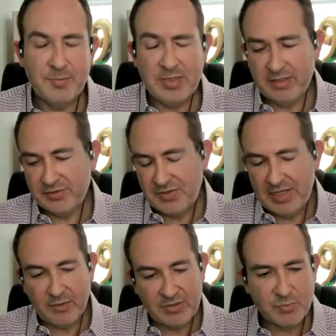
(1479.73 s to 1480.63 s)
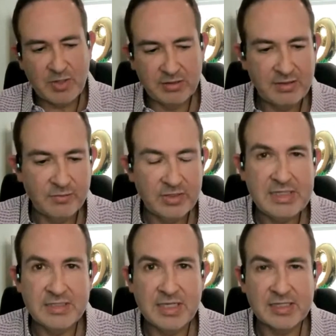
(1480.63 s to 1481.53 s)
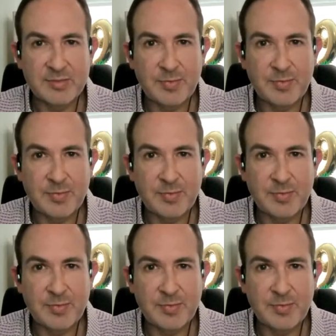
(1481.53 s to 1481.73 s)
because there it's relatively easy as